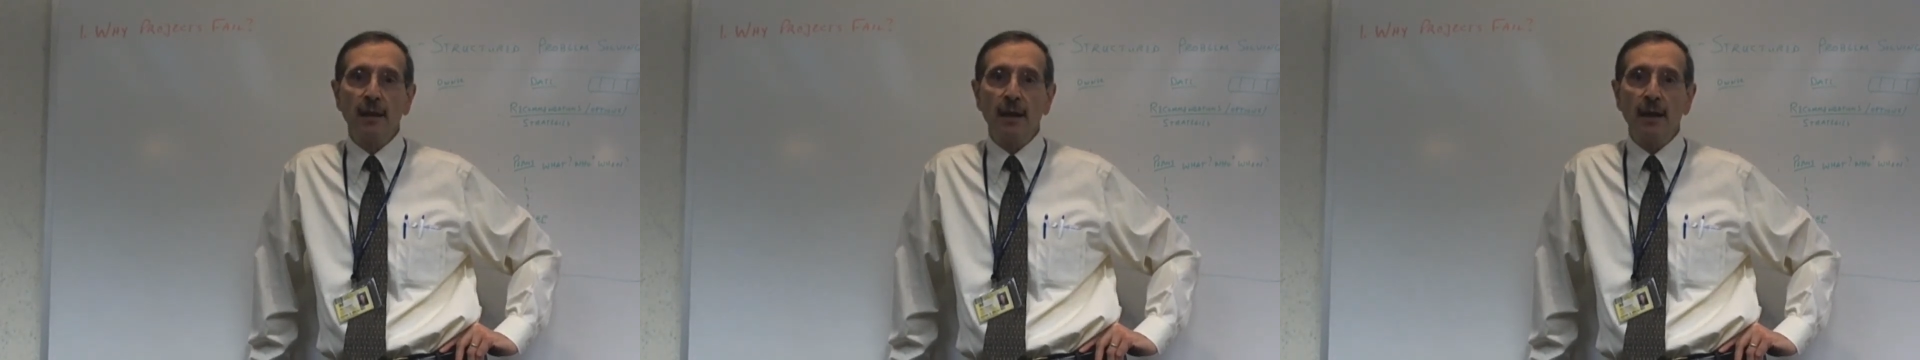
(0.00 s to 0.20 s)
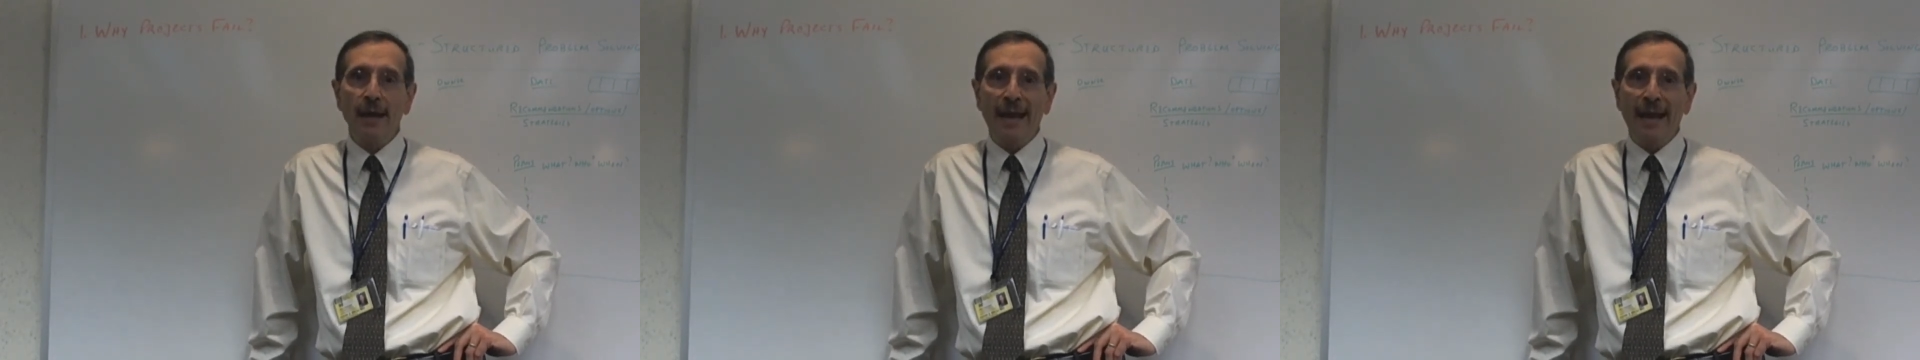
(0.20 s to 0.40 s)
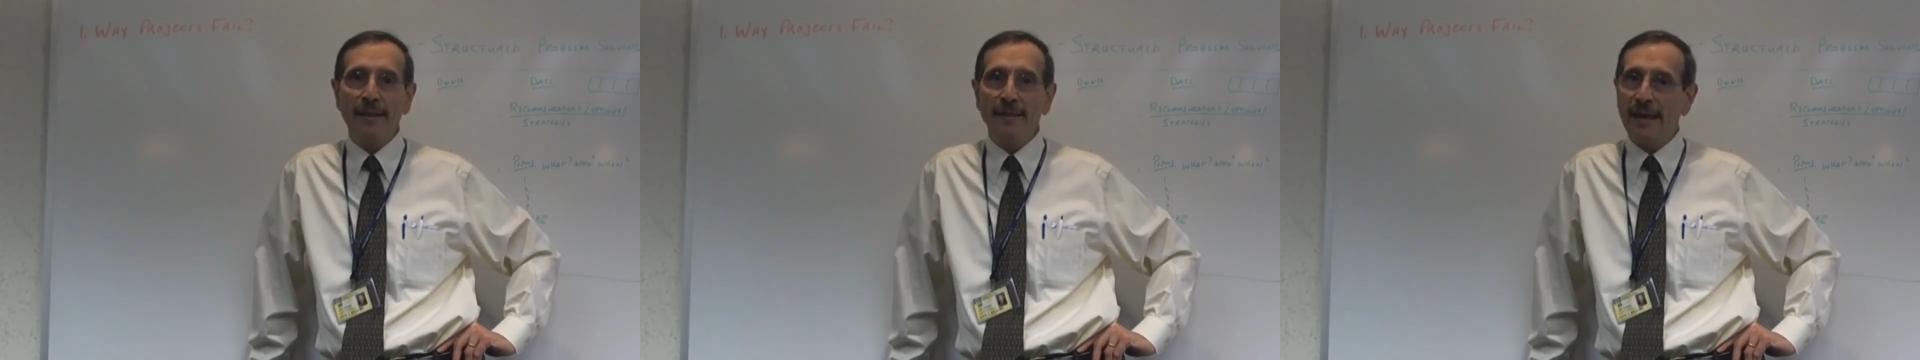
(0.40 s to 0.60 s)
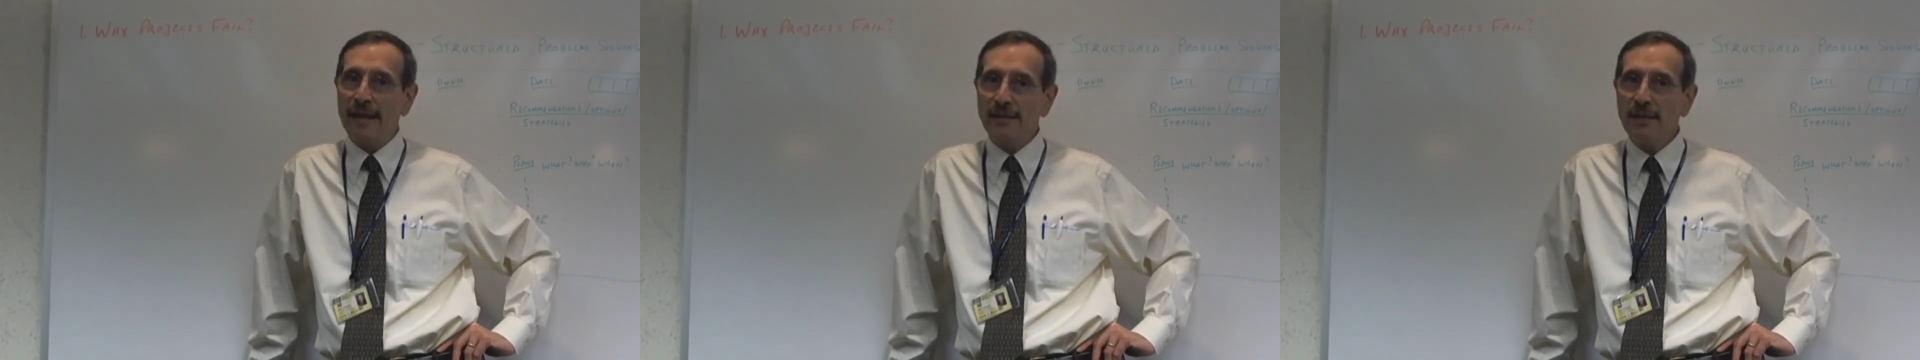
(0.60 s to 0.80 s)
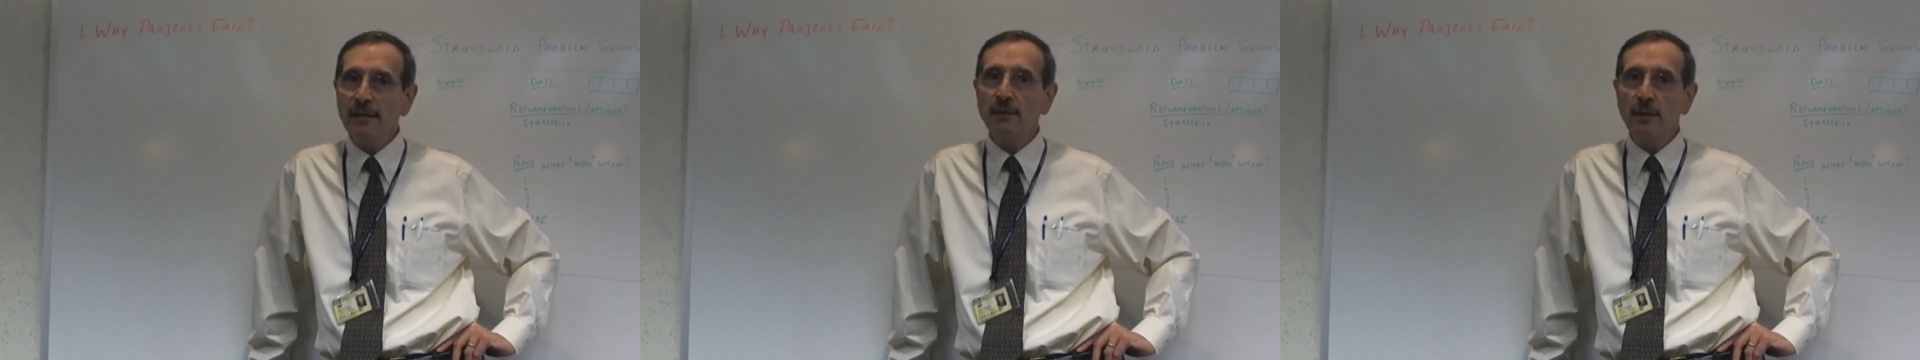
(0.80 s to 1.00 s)

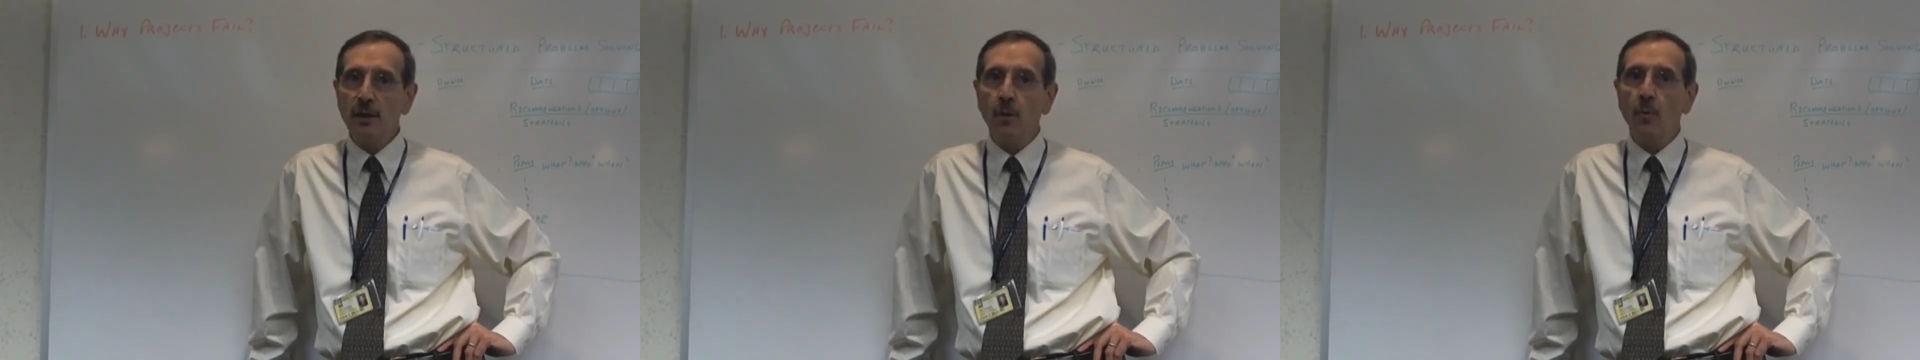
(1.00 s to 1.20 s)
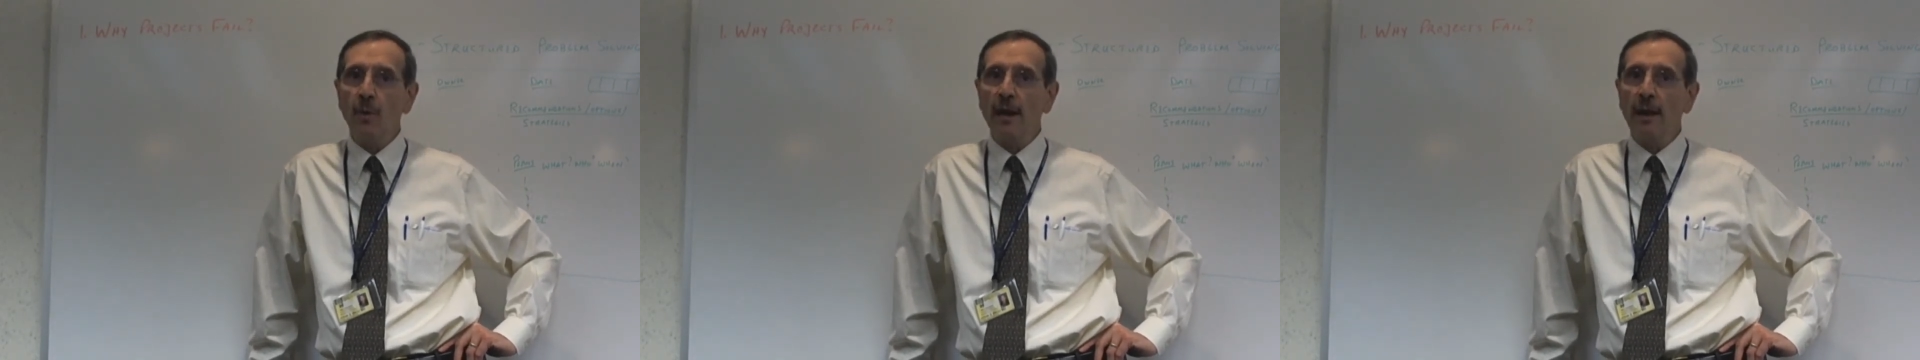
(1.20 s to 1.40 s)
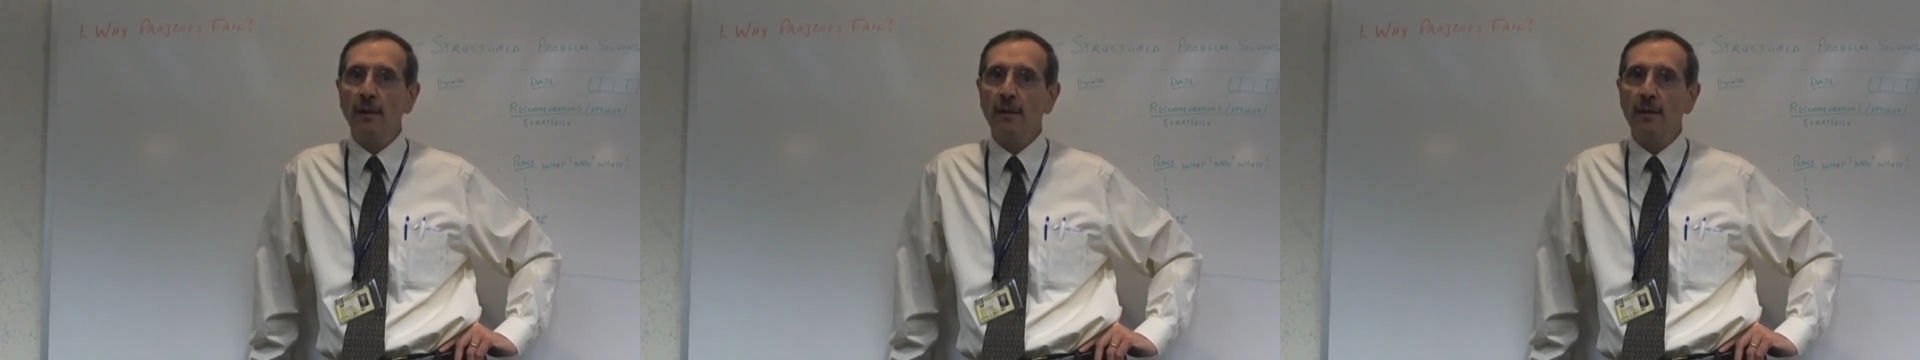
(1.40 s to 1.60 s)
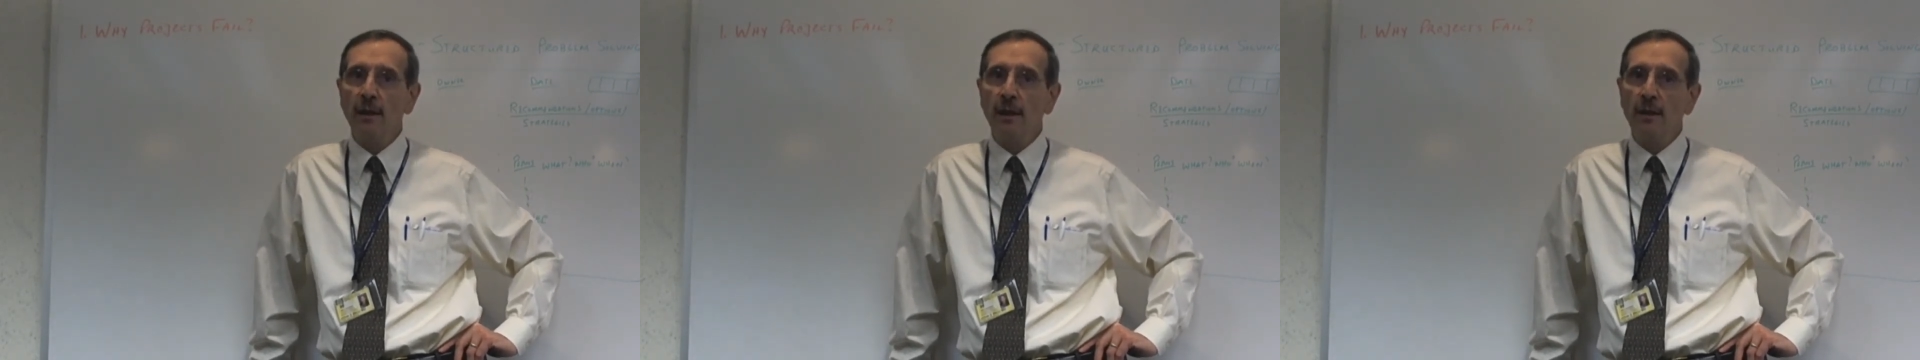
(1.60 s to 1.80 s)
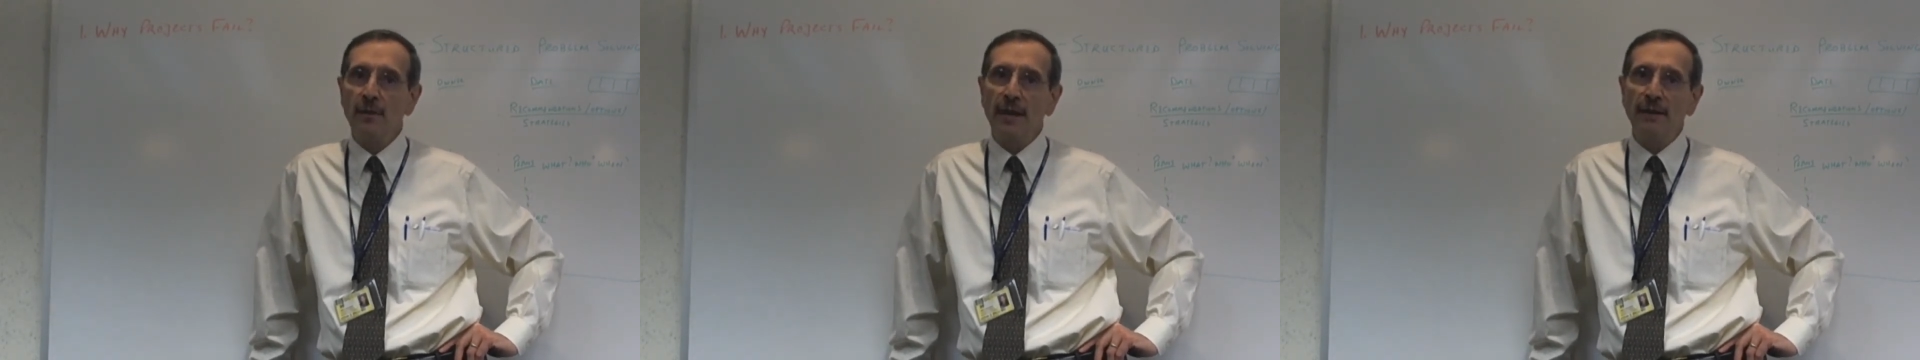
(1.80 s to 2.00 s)
that didn't go well,
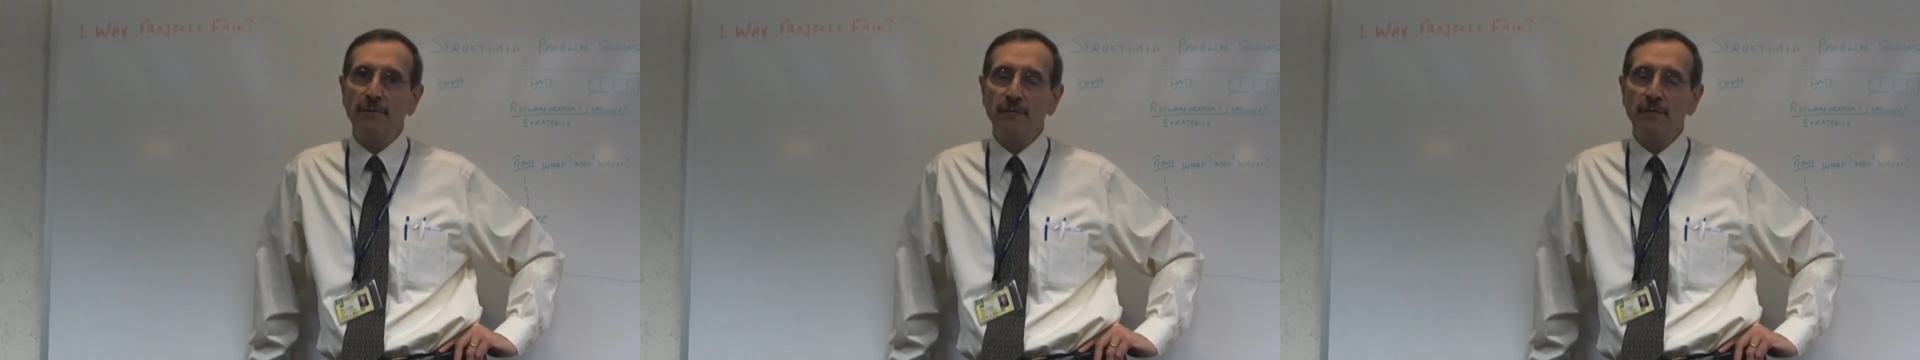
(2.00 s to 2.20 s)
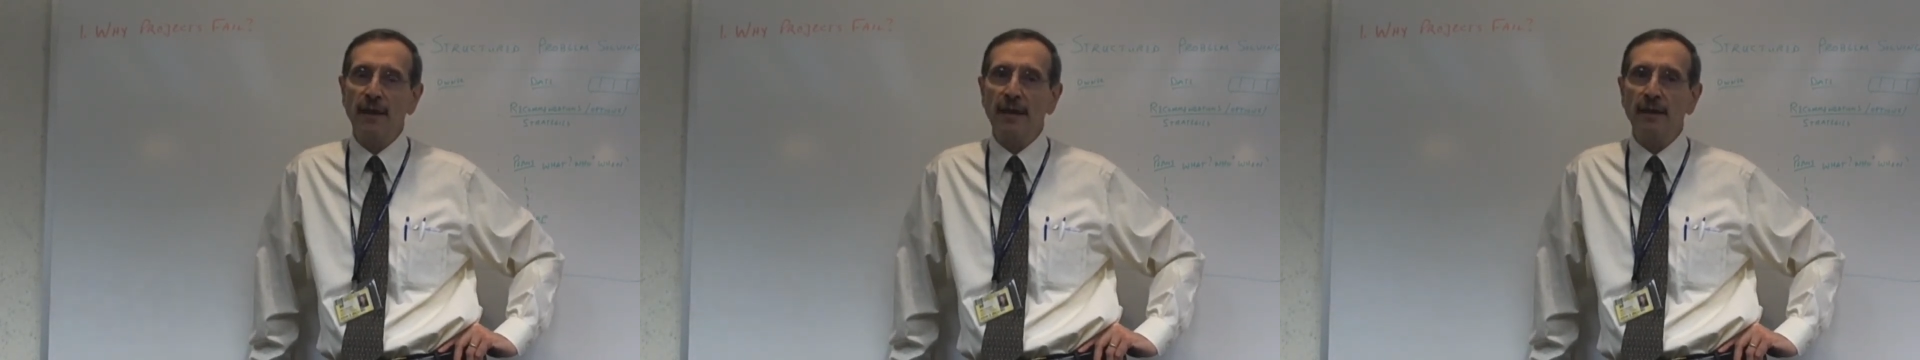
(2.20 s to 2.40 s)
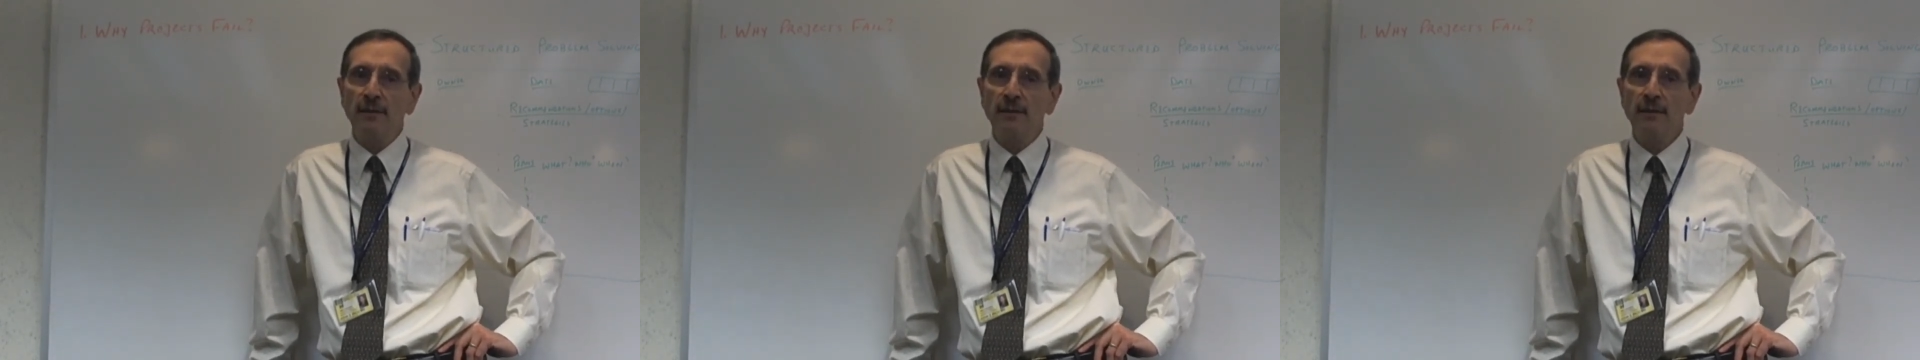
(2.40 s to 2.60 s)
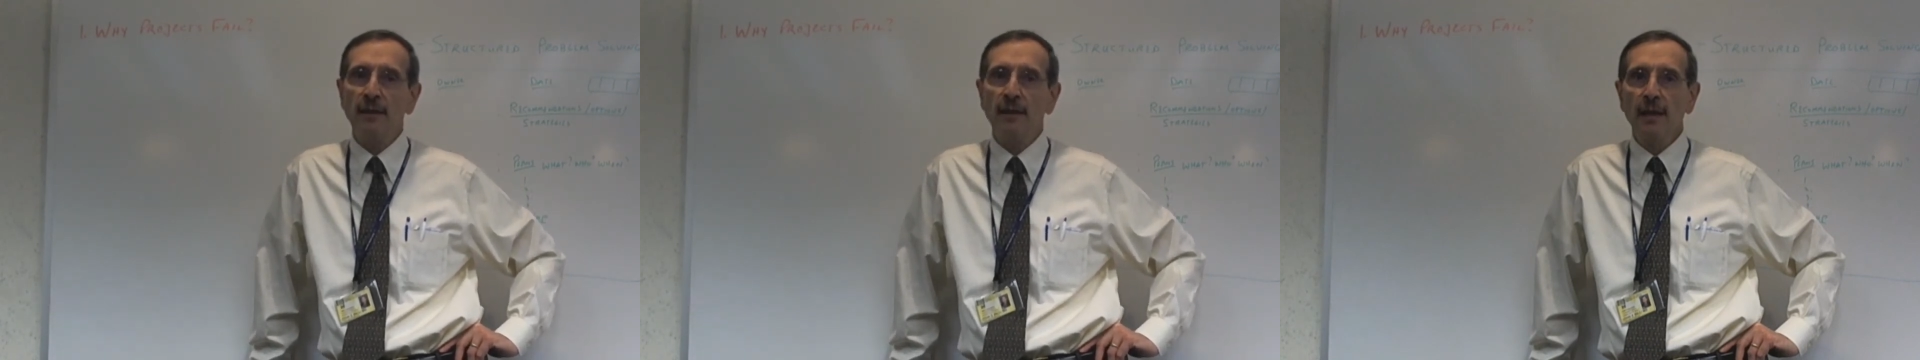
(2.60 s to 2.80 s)
that failed.